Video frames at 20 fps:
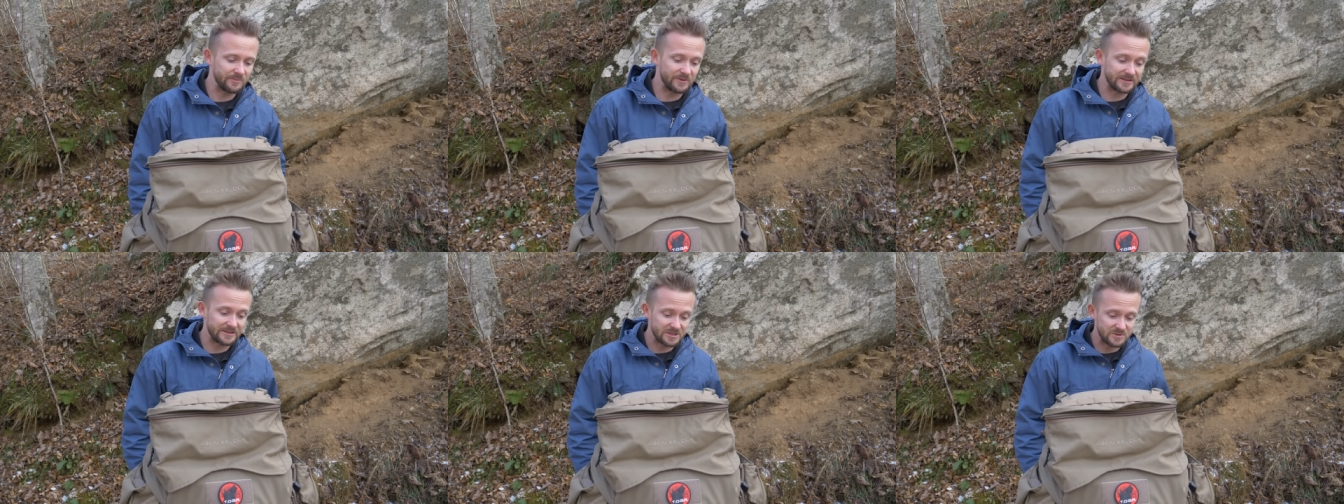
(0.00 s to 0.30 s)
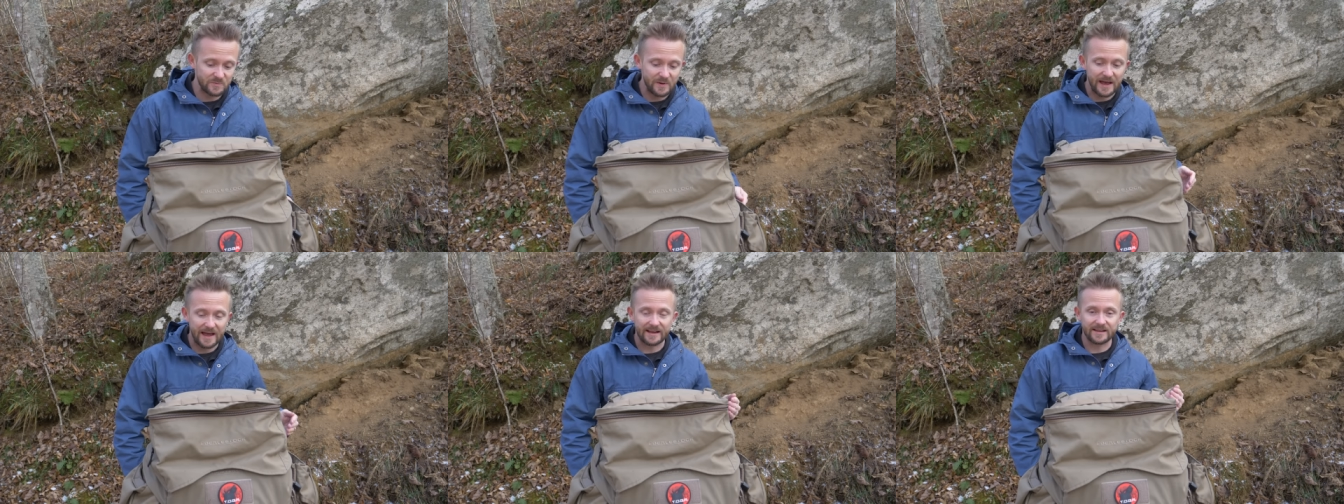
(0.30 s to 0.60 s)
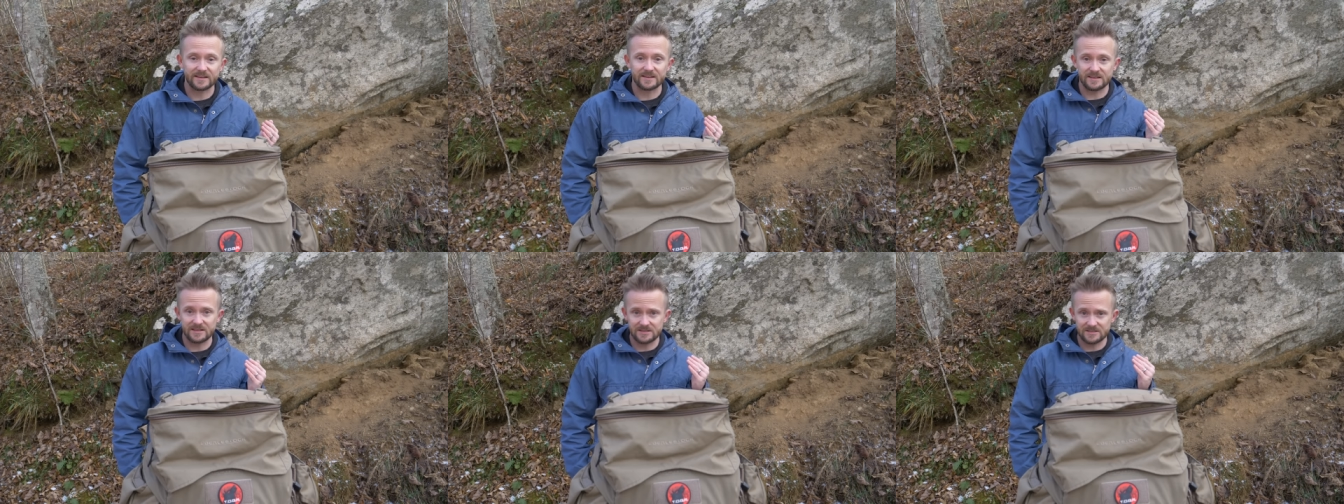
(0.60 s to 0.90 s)
but this
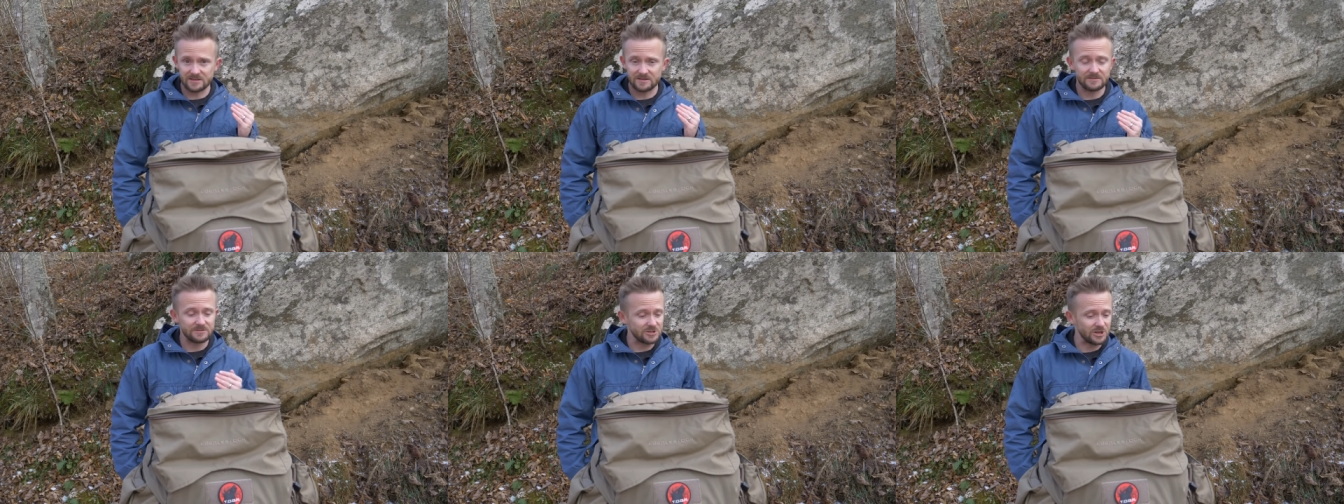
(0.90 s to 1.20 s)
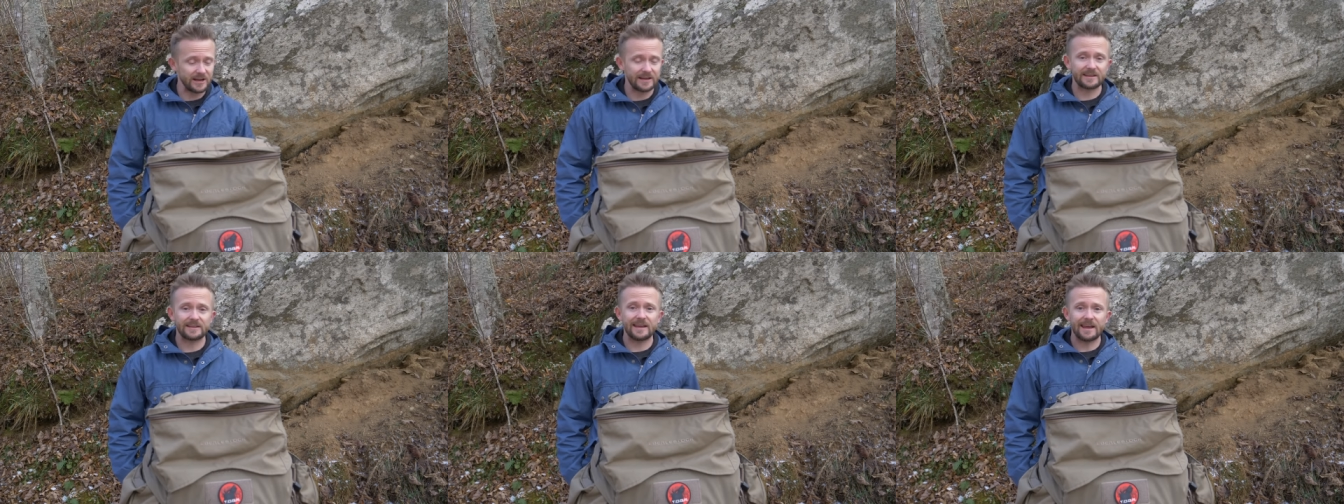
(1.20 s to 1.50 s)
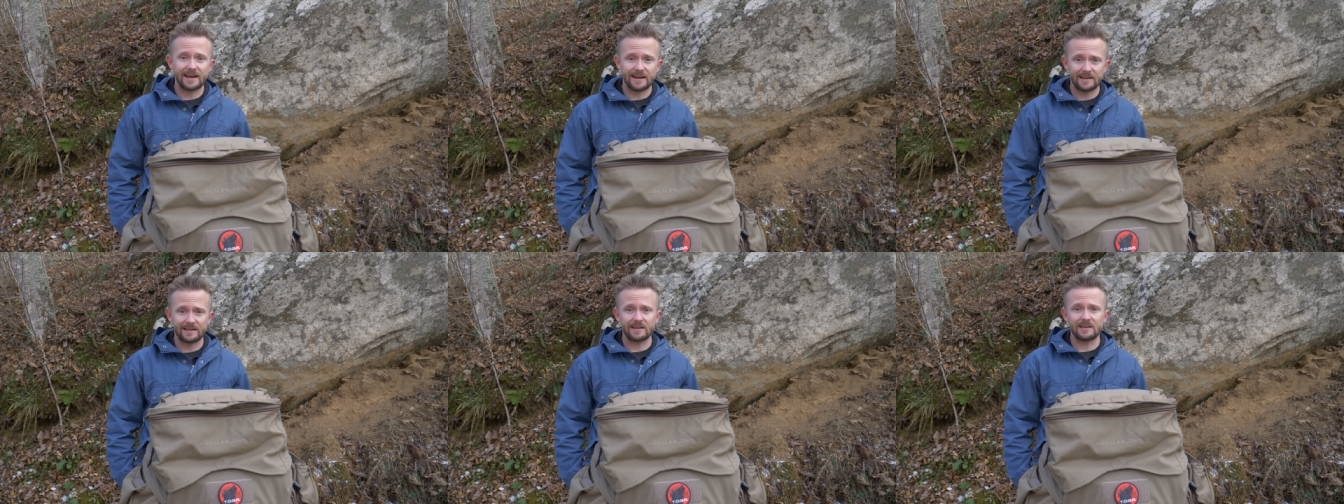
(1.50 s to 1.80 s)
pack is
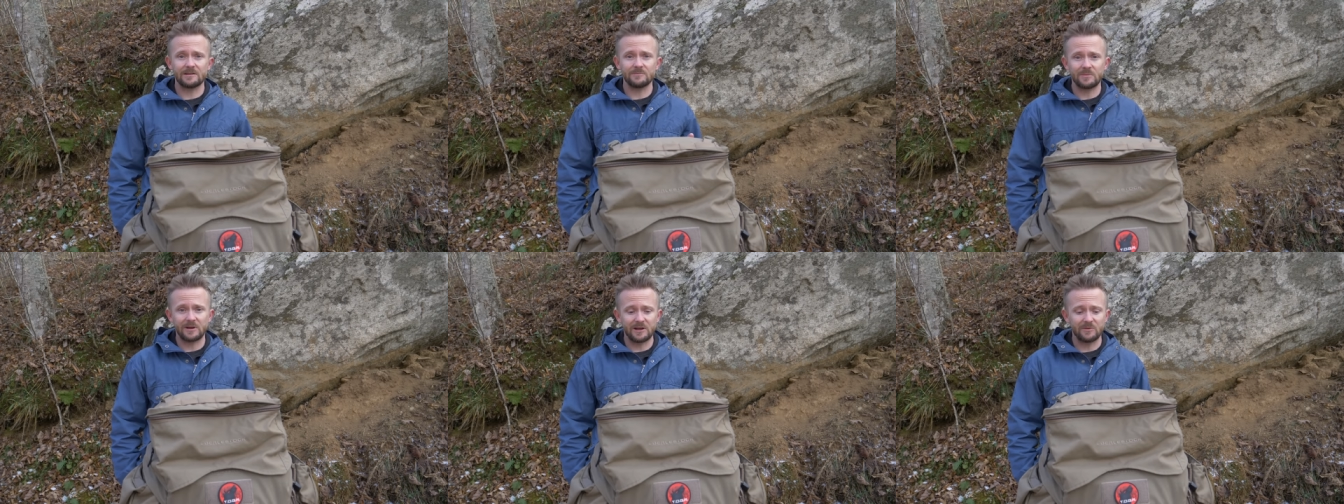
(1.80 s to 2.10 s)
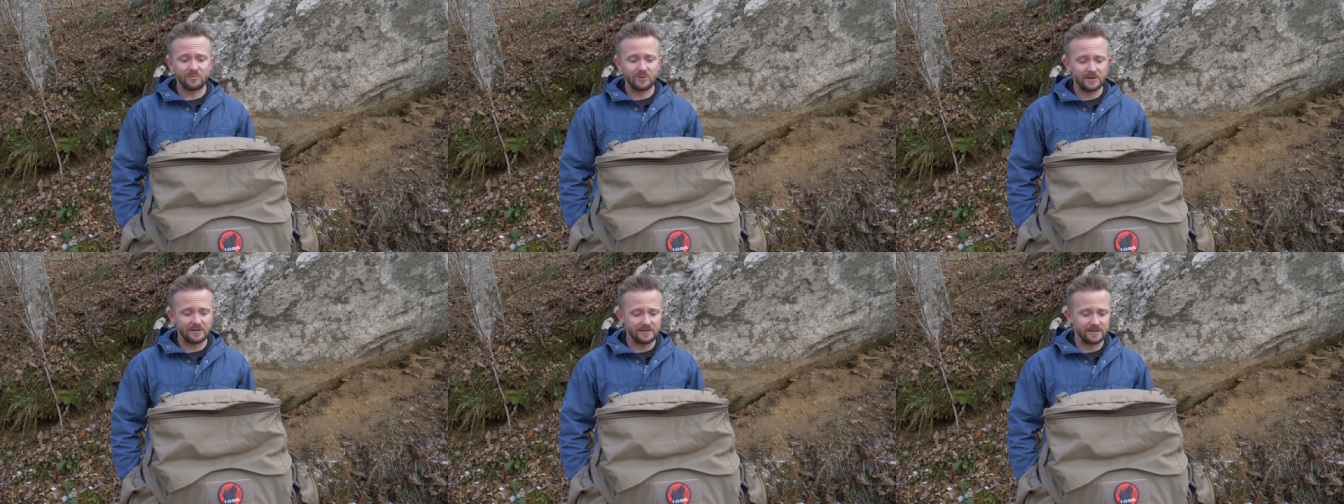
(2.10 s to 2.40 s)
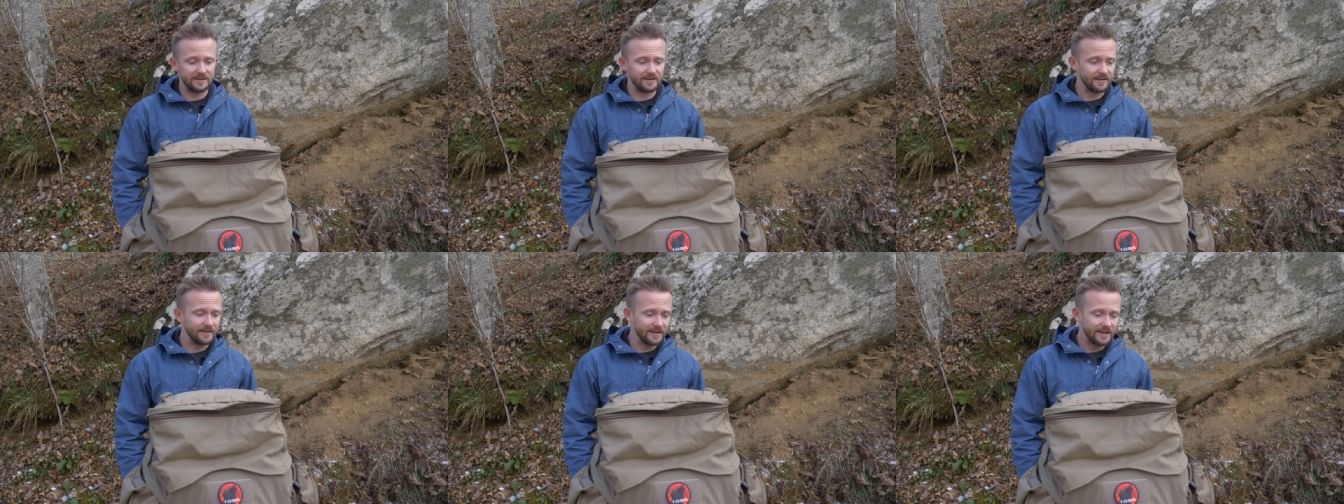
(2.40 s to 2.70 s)
gigantic in my
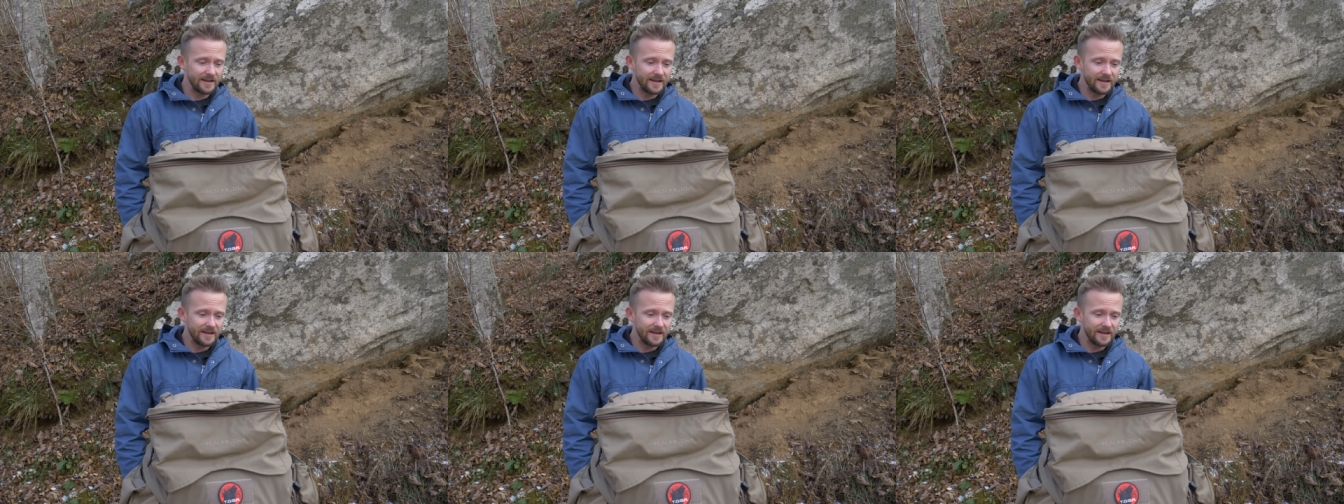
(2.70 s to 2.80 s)
opinion.